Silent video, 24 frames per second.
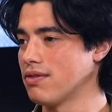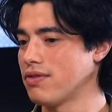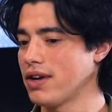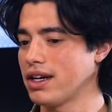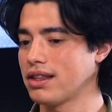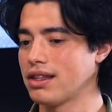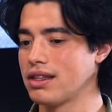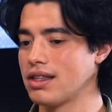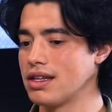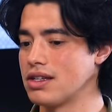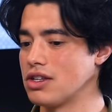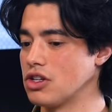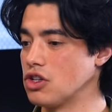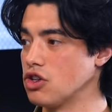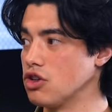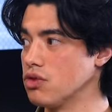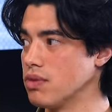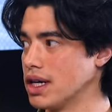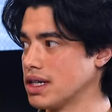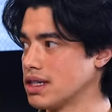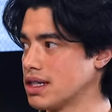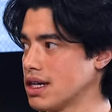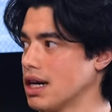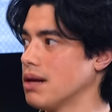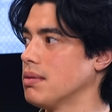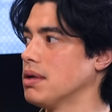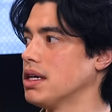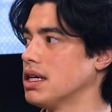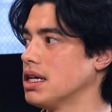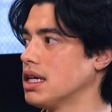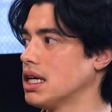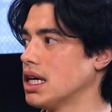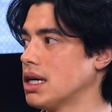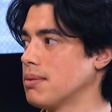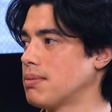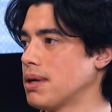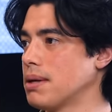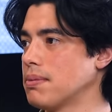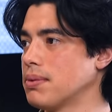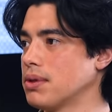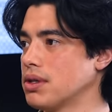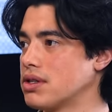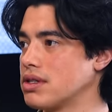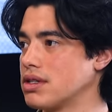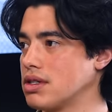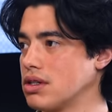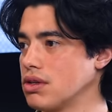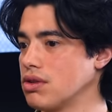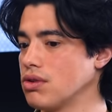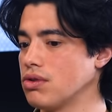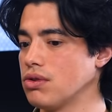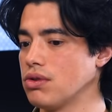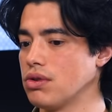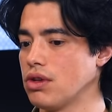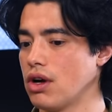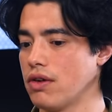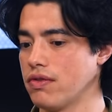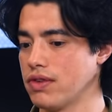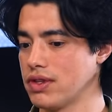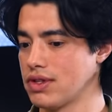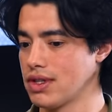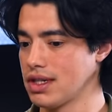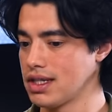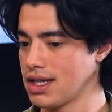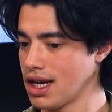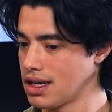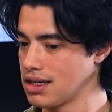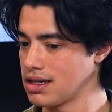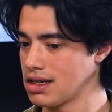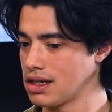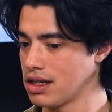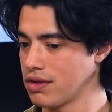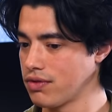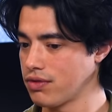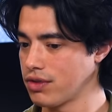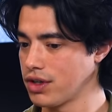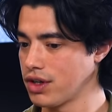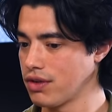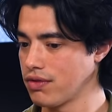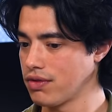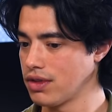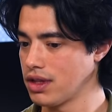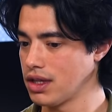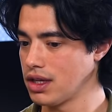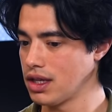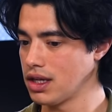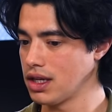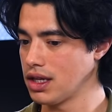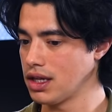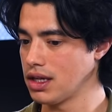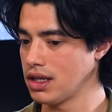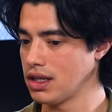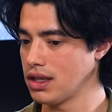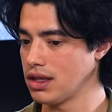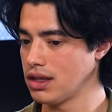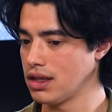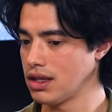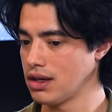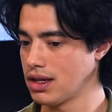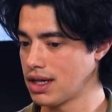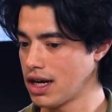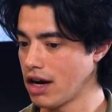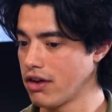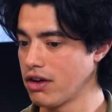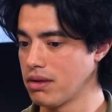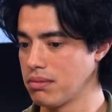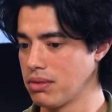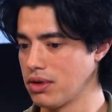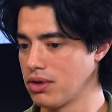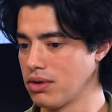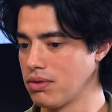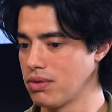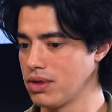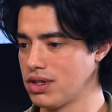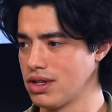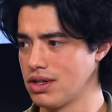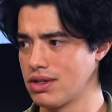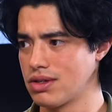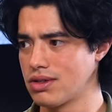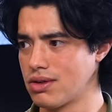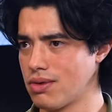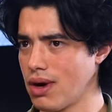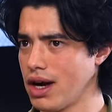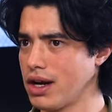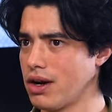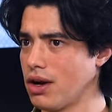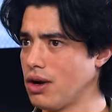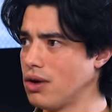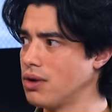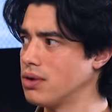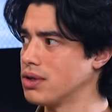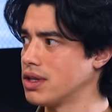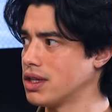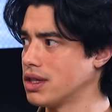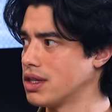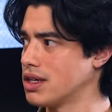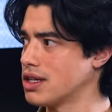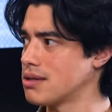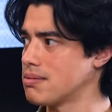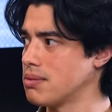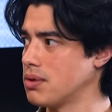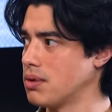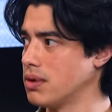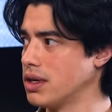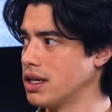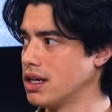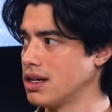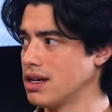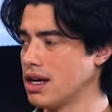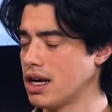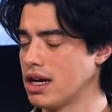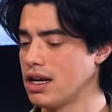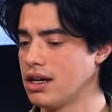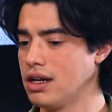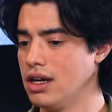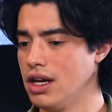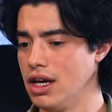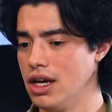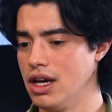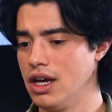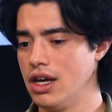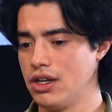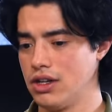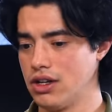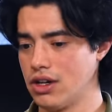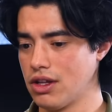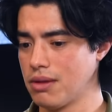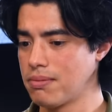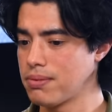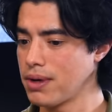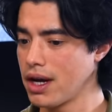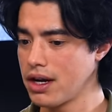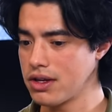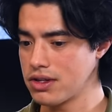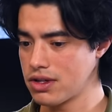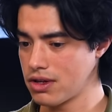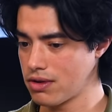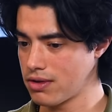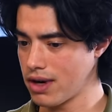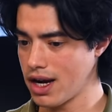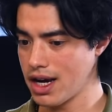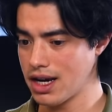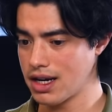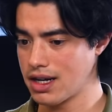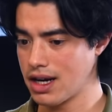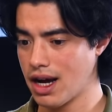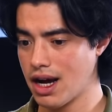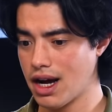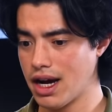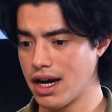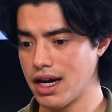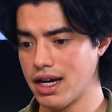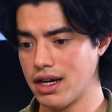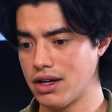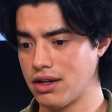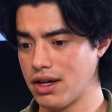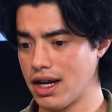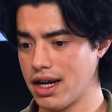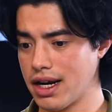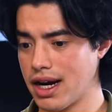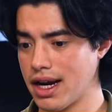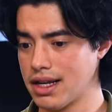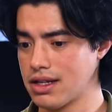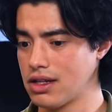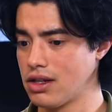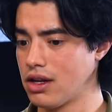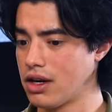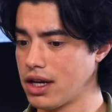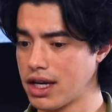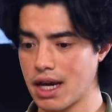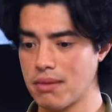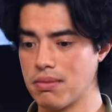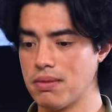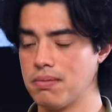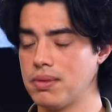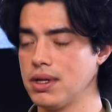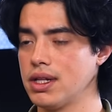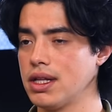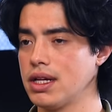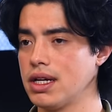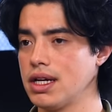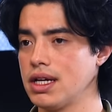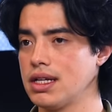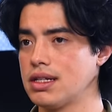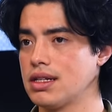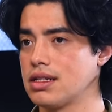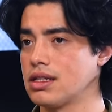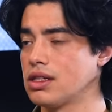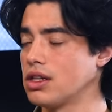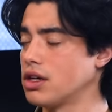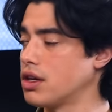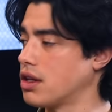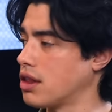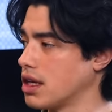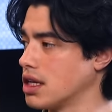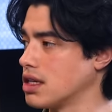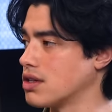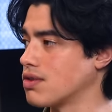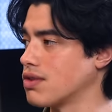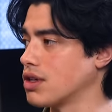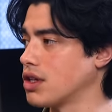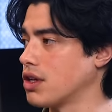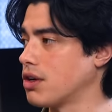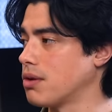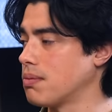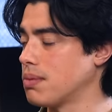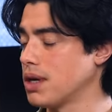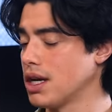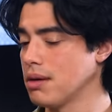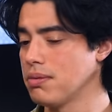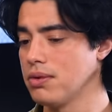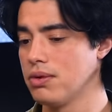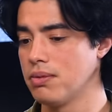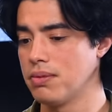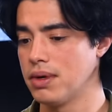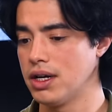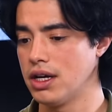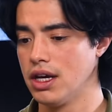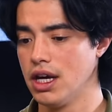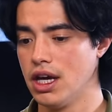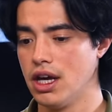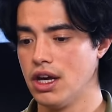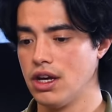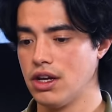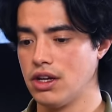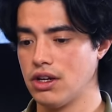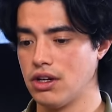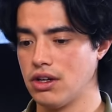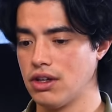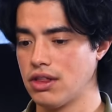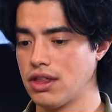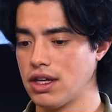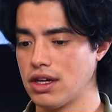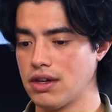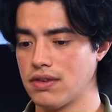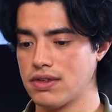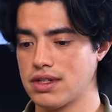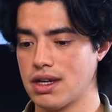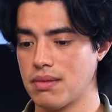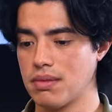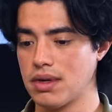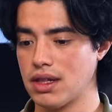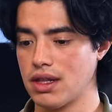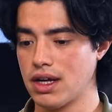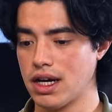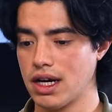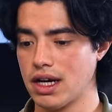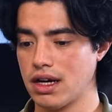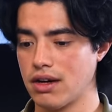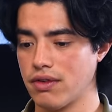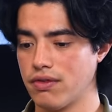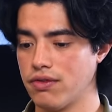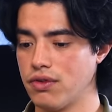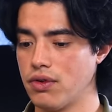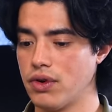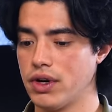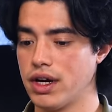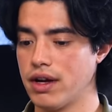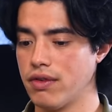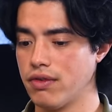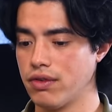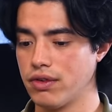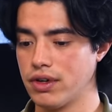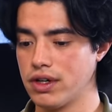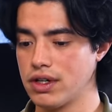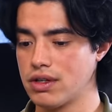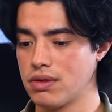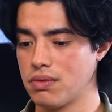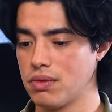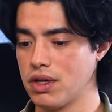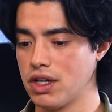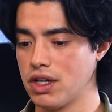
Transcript: the fact that there's a new one coming, people are still obviously taking delivery of the, the current model, which is quite old at this point. Mm. And, you know, the Prado is a great car. It, it has a lot of capability. It does a lot of things for a lot of people. But, you know, you think of something like a Ford Everest,